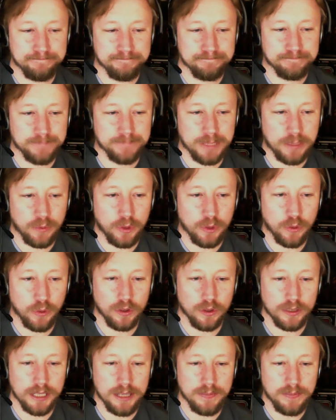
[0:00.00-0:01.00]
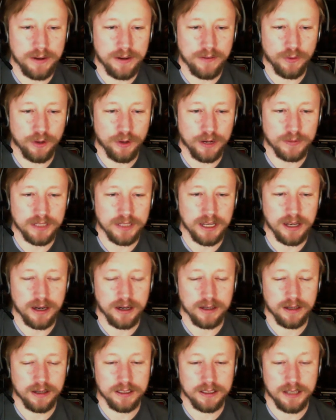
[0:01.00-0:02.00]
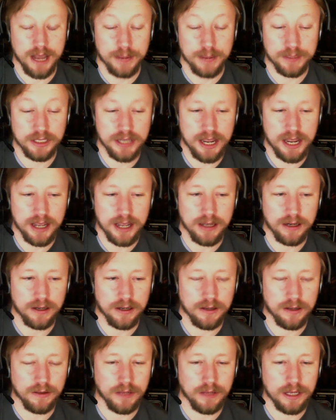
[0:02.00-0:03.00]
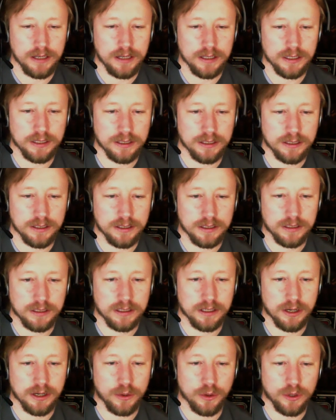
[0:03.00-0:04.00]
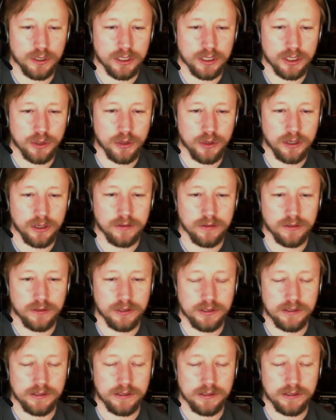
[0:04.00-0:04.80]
we will keep everyone up to date on the latest Star Wars toy news.